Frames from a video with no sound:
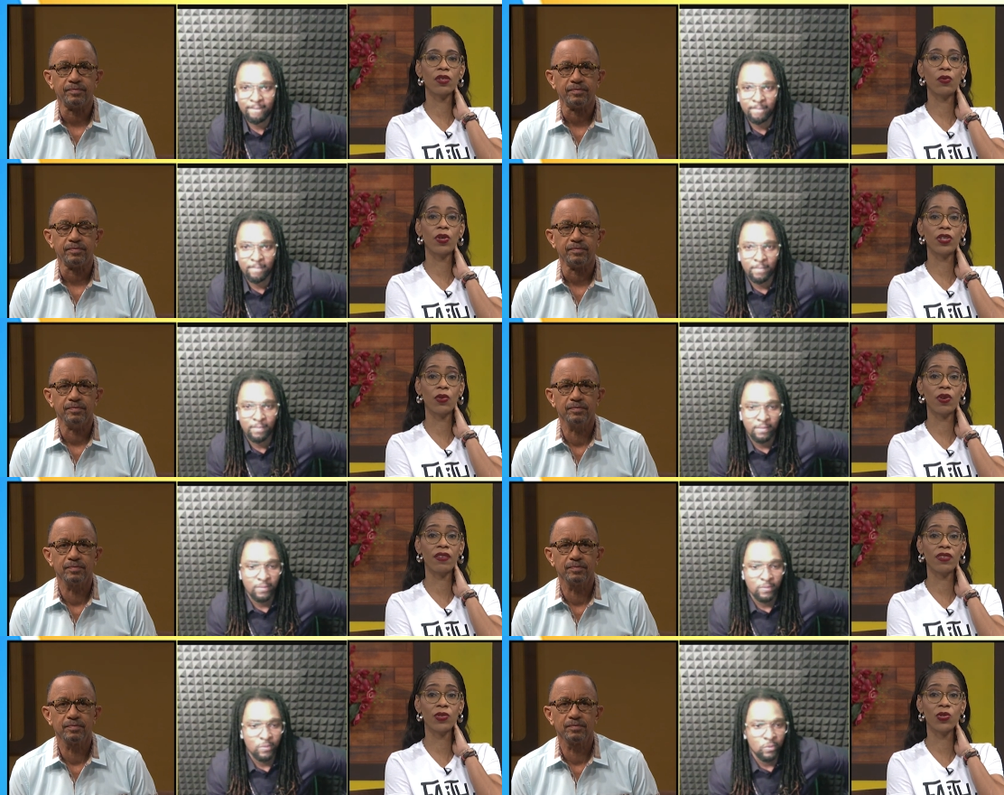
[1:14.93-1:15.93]
Speaker 1: or were you one
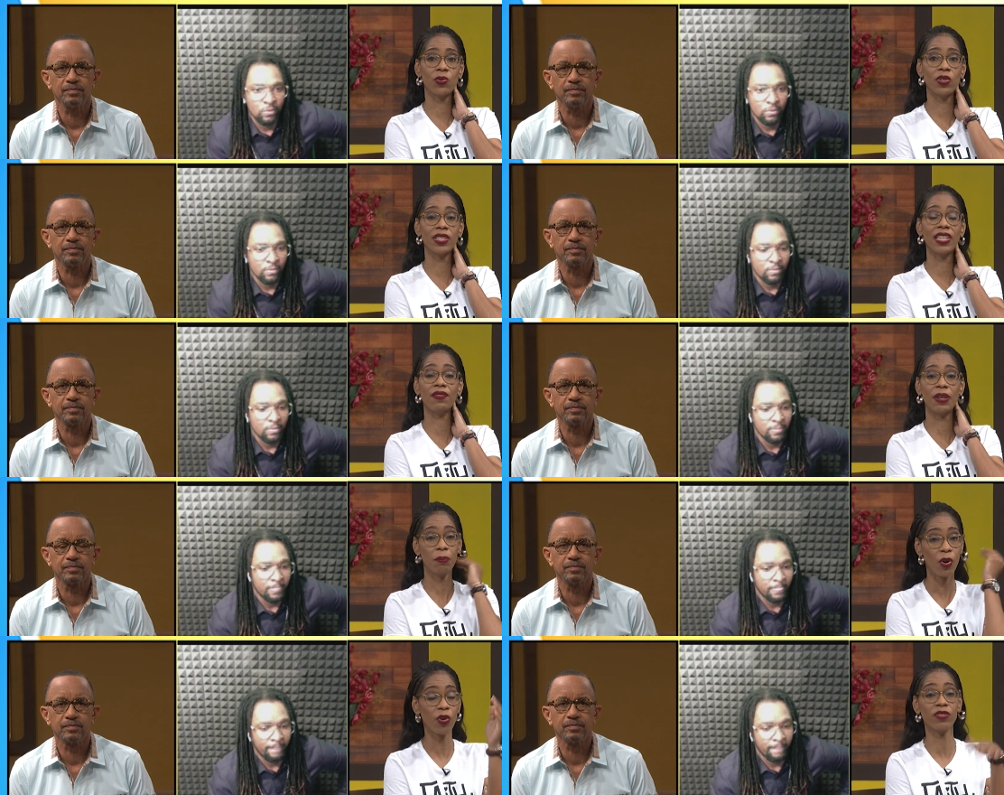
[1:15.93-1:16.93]
of those who were giving
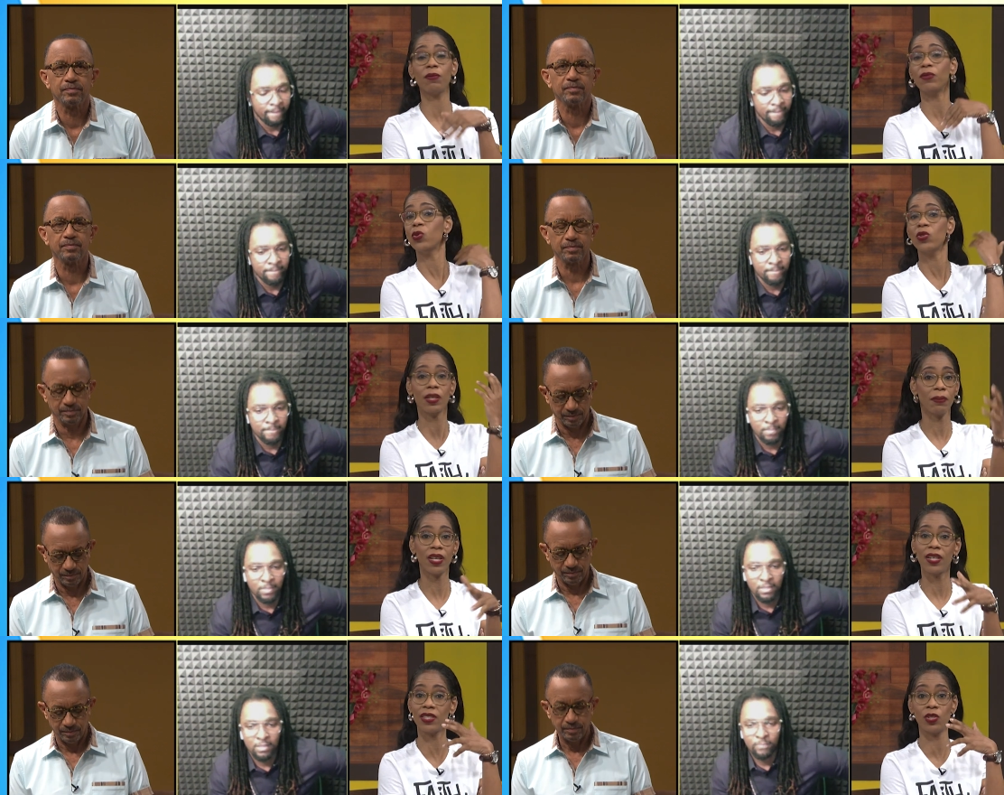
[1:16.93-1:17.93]
birth to music
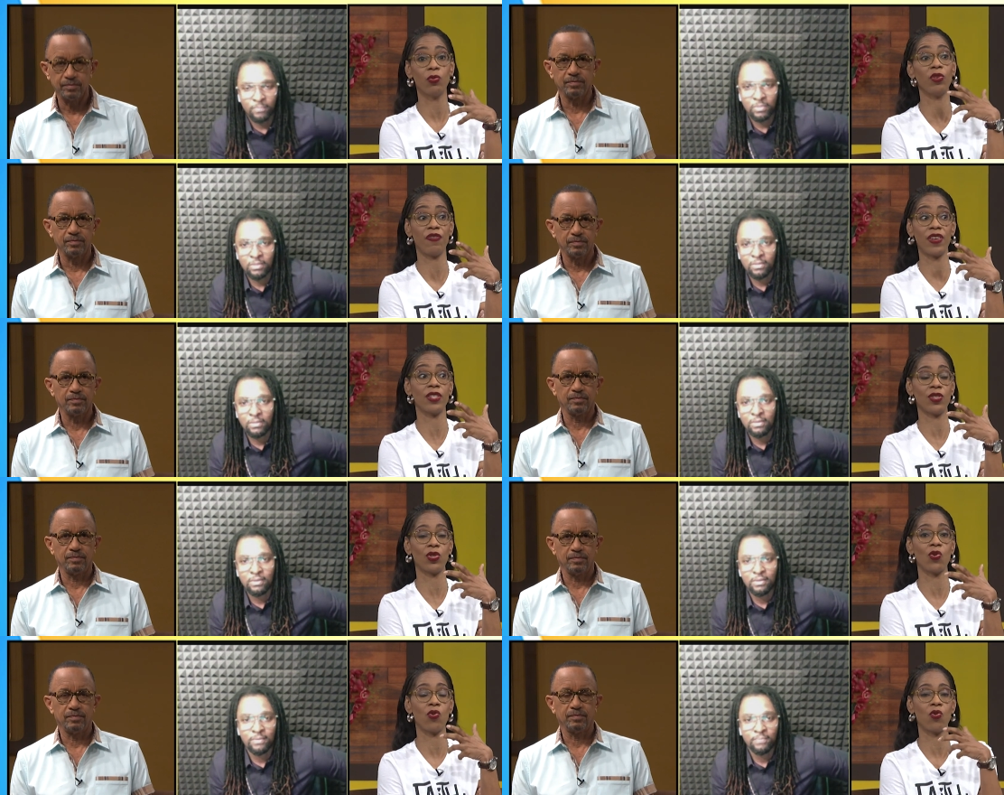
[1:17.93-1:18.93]
because you, you felt
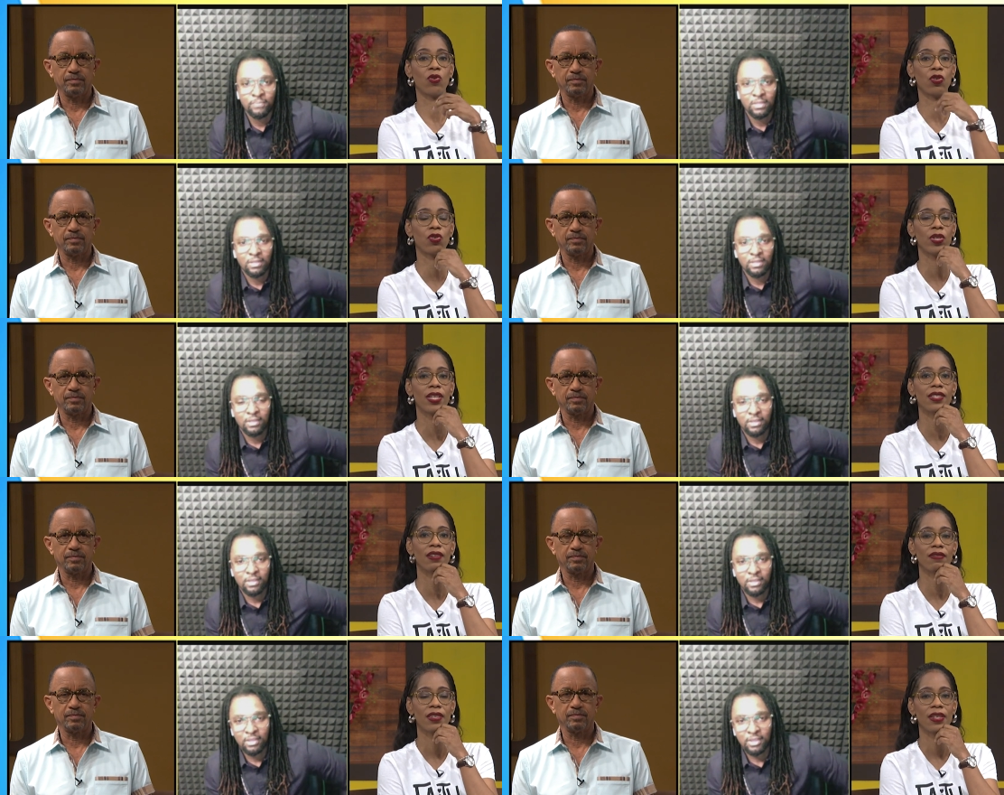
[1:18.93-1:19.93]
so
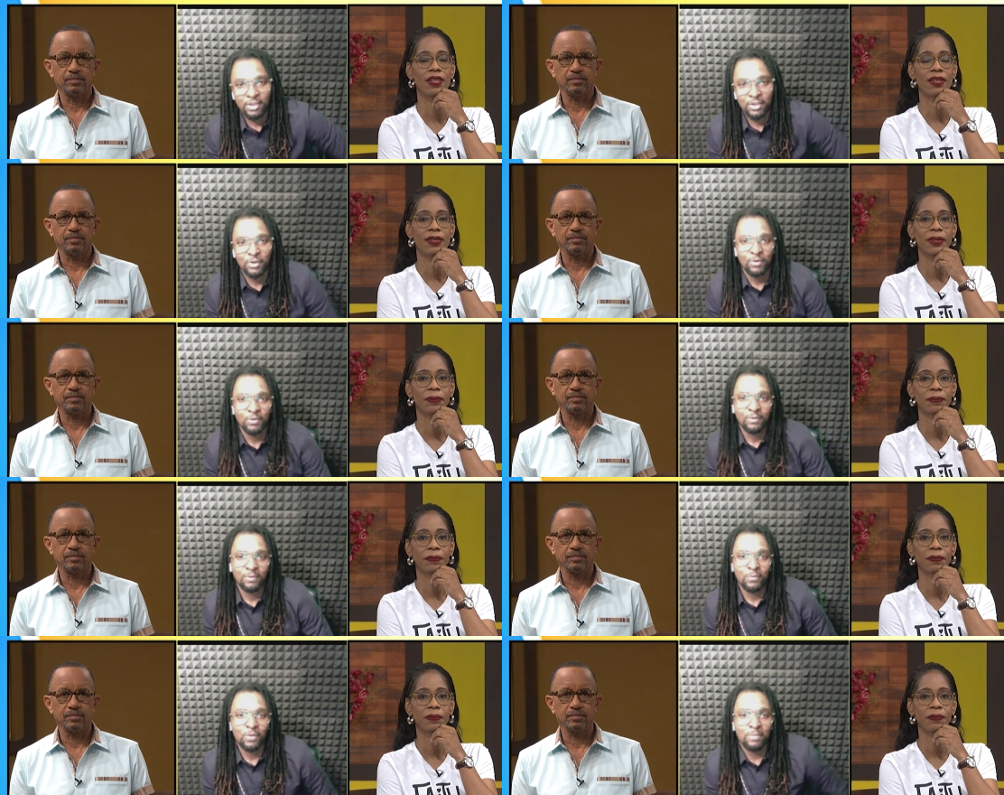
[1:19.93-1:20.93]
creative?
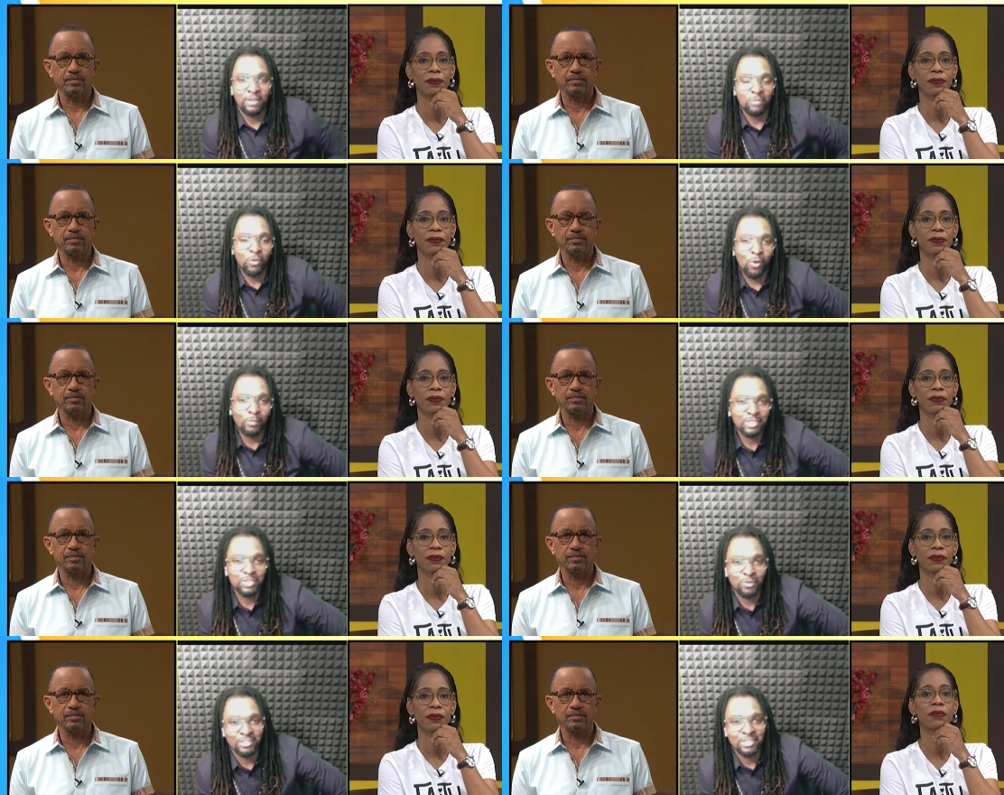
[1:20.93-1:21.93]
Speaker 2: Well, I have my home
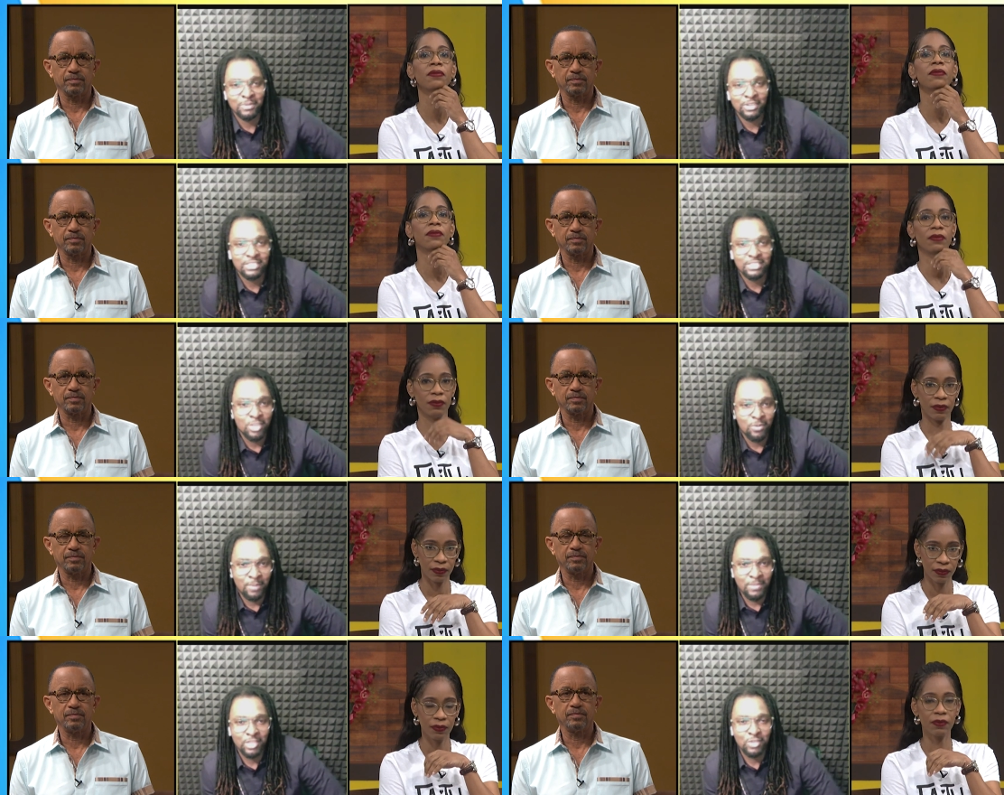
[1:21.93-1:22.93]
studio, so I'm just see how I make
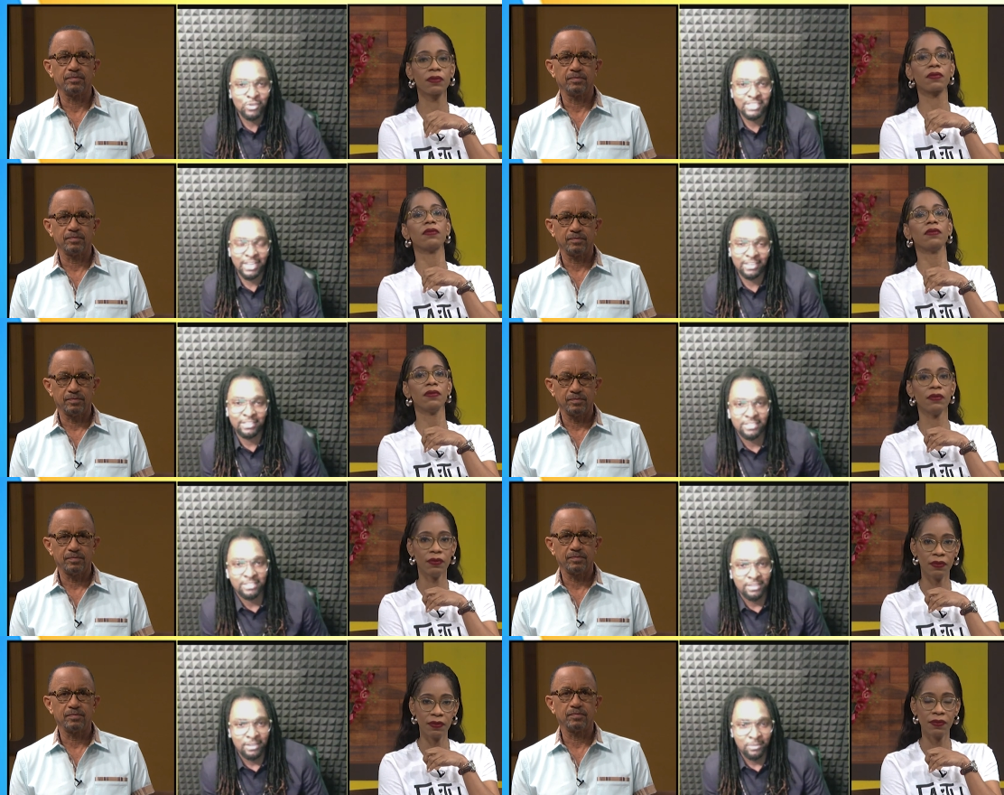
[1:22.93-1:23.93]
use of it.
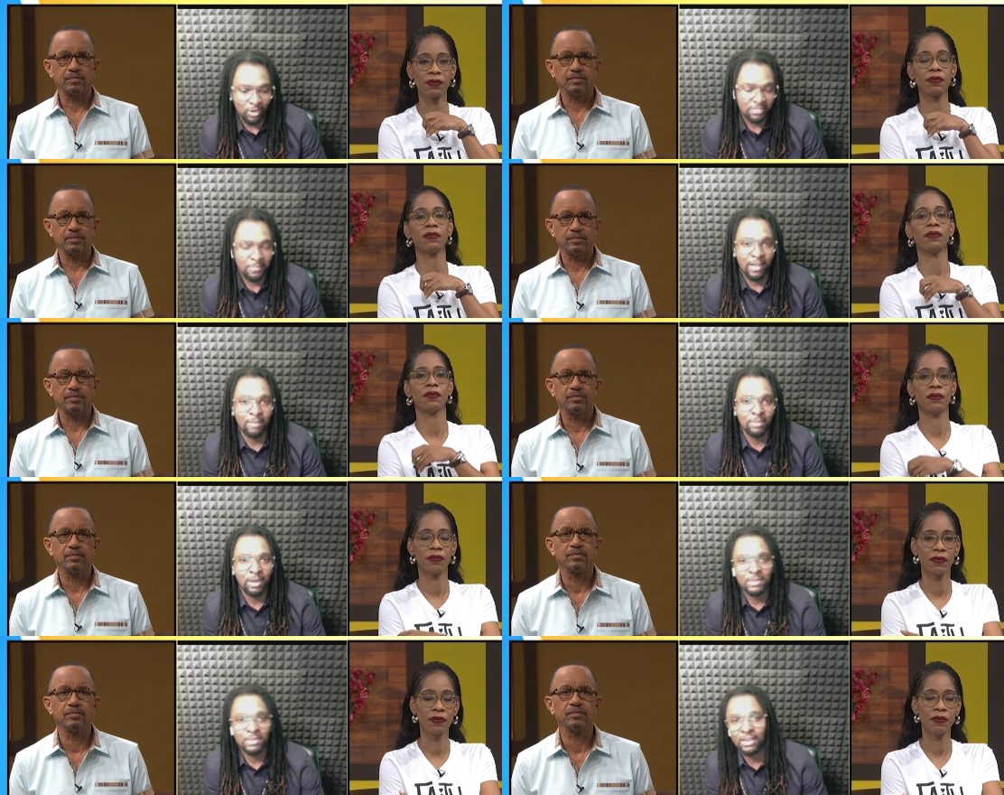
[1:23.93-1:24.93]
But um, I'm in
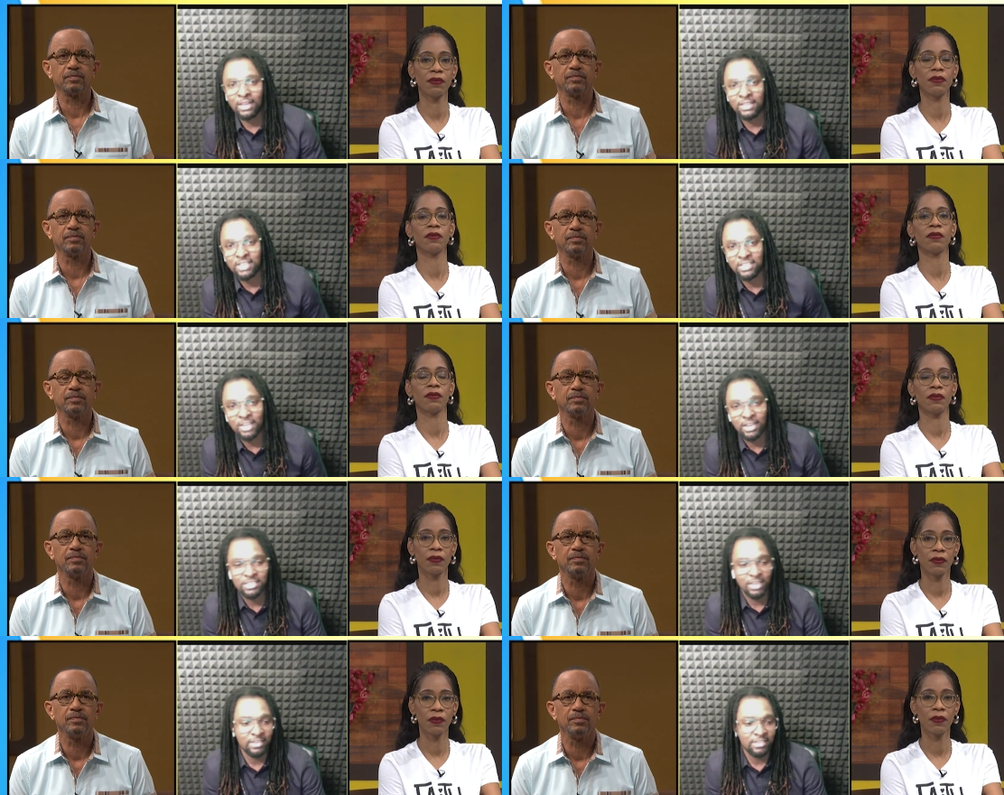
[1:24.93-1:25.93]
Atlanta, Georgia,
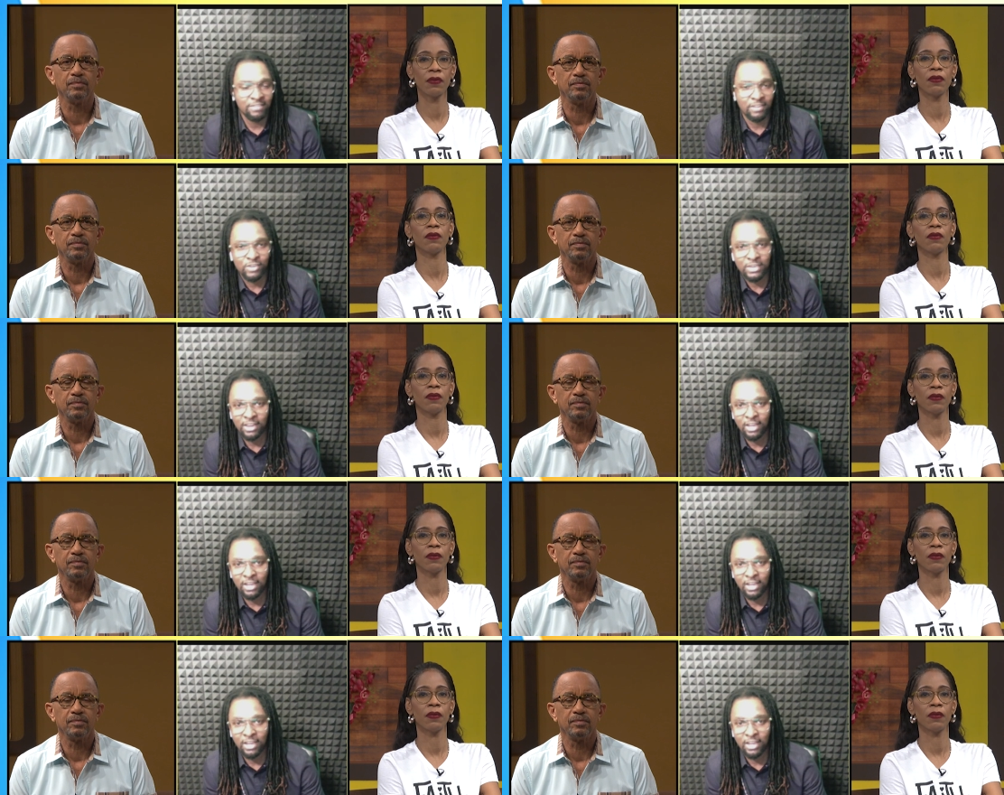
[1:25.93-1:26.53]
and it never really locked